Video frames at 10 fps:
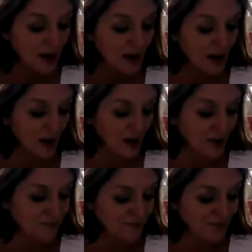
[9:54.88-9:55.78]

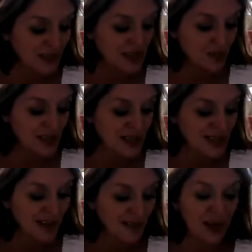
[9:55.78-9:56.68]
So it does
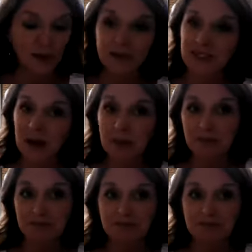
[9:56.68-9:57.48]
give them some